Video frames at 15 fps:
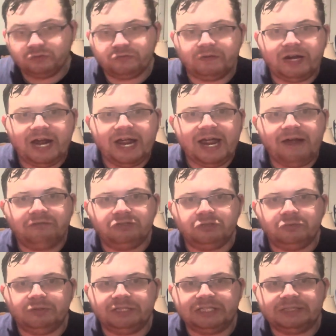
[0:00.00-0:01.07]
thing I have
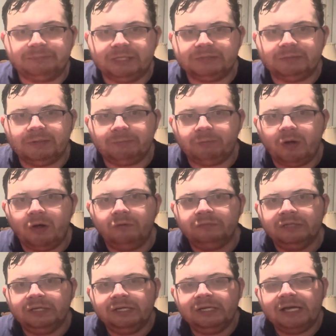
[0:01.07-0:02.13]
to it that's a benchmark ball.
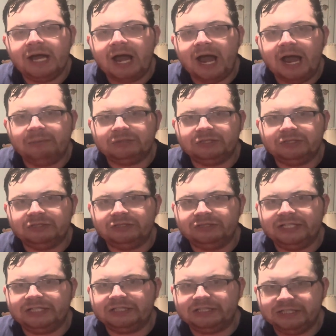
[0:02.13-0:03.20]
I was either going to
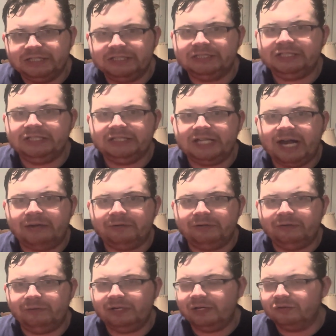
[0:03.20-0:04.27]
take the TNT, the Idol
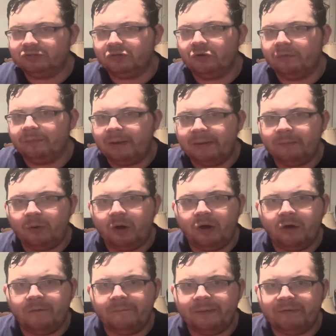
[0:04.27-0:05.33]
Helios, or my
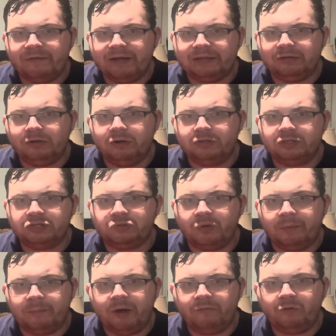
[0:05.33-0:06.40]
regular
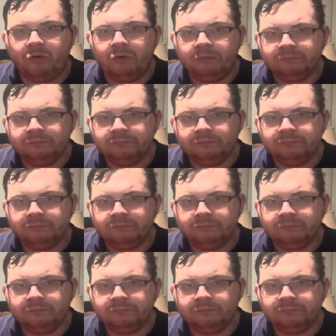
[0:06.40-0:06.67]
Storm Marvel,